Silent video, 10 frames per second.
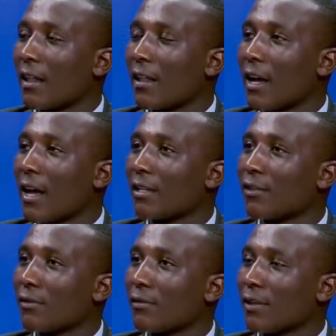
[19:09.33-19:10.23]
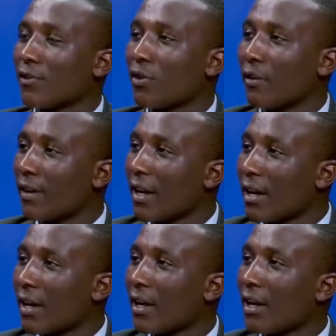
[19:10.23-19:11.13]
at the hands of the
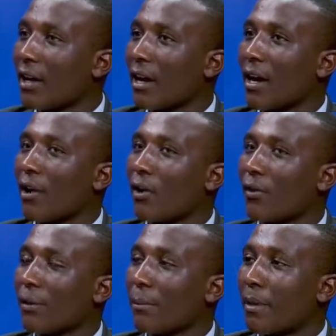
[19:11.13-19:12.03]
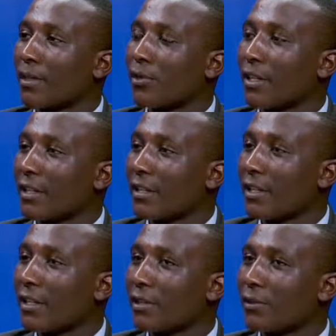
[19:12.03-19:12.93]
traveler, or the person
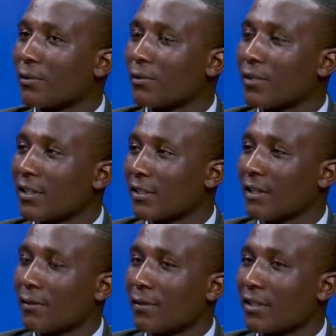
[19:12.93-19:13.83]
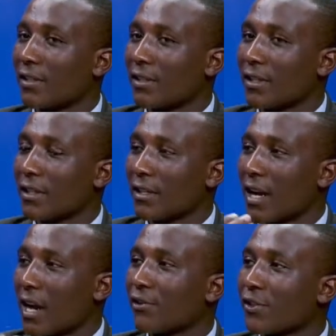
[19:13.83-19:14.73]
intending to visit a
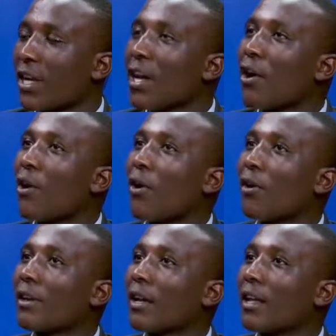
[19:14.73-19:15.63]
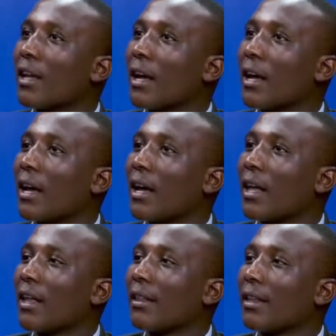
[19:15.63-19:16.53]
certain country, or
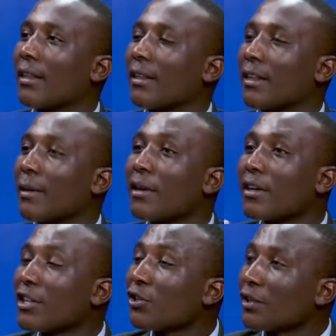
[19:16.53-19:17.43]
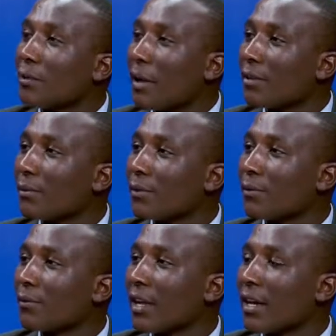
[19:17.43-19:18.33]
the immigration
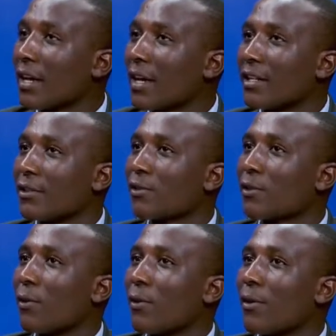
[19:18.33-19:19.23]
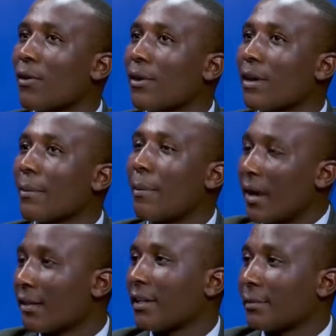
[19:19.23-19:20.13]
department of Kenya is also
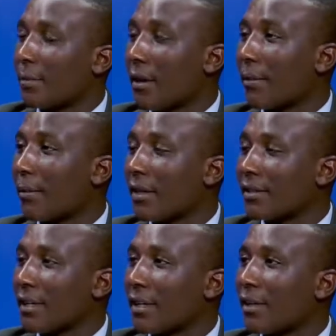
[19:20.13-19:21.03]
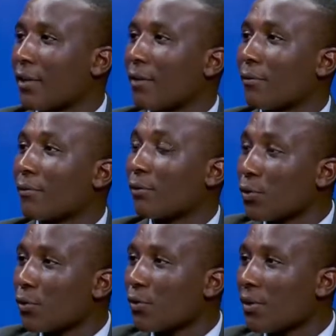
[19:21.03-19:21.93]
part and parcel of
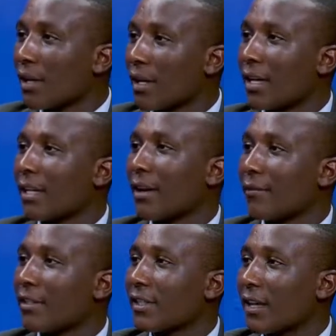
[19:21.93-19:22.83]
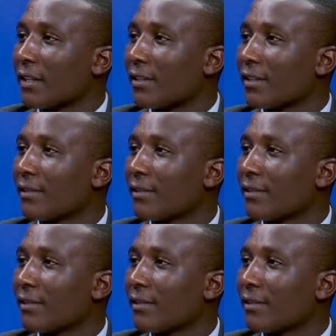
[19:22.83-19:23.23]
you getting a visa.